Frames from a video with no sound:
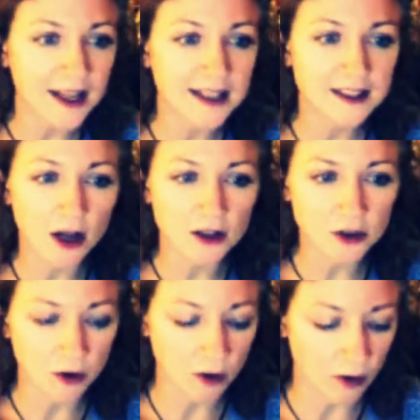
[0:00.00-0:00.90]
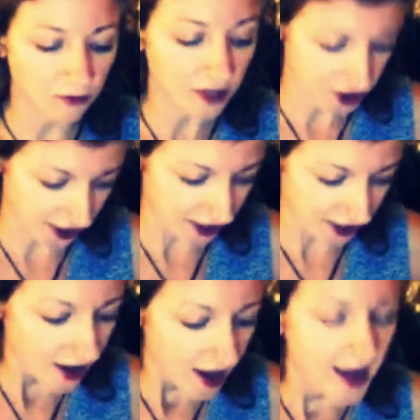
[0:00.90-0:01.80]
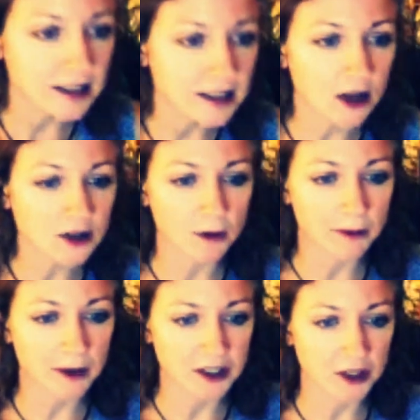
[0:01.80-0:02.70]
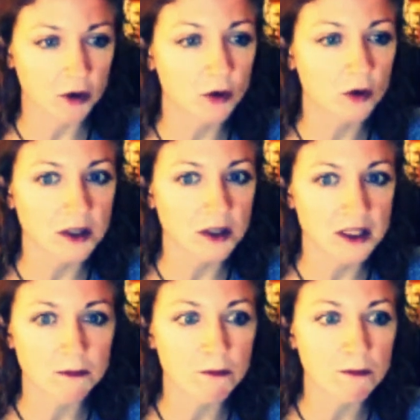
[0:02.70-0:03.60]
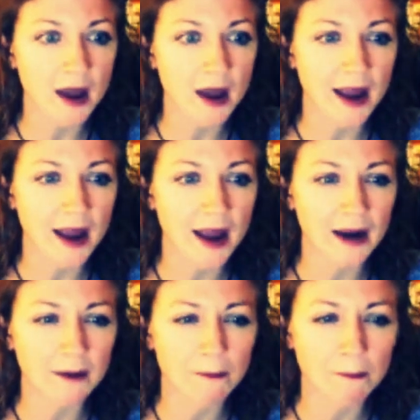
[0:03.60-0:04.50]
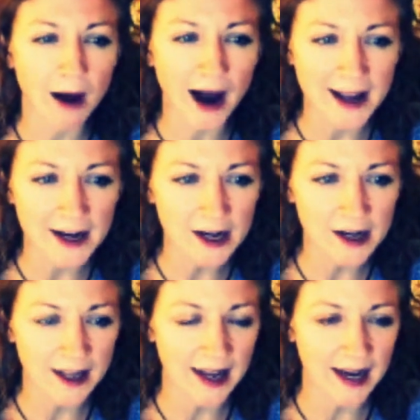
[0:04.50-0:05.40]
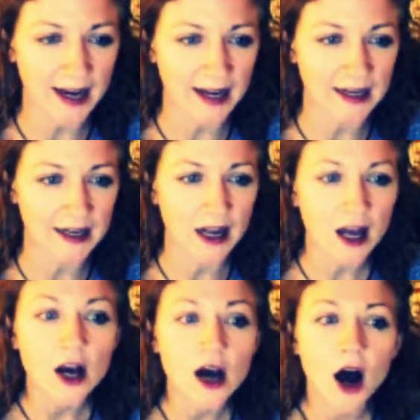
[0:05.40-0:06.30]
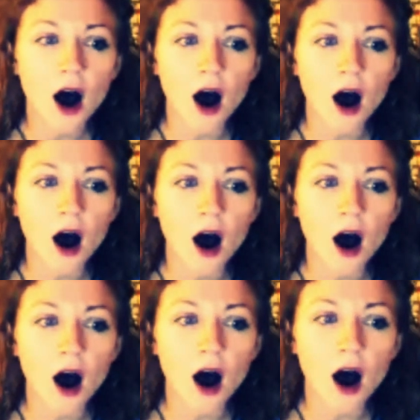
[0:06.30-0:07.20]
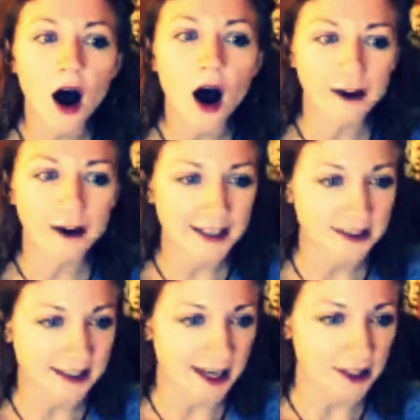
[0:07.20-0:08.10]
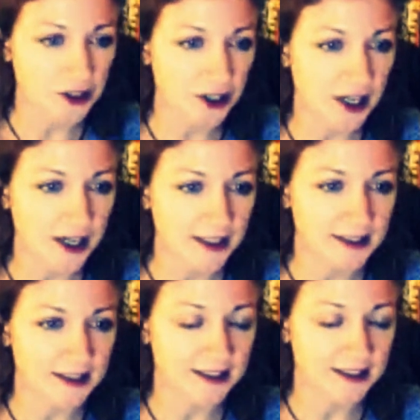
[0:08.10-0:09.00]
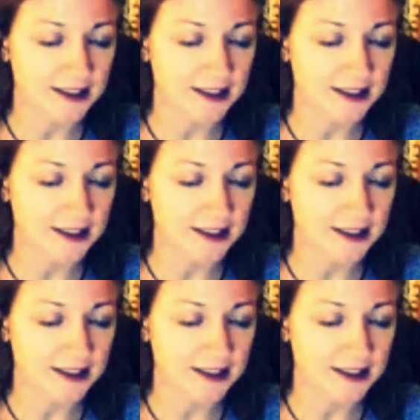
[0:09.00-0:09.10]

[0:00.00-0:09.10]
But he's also, Richie is also a person who is mired in a very dangerous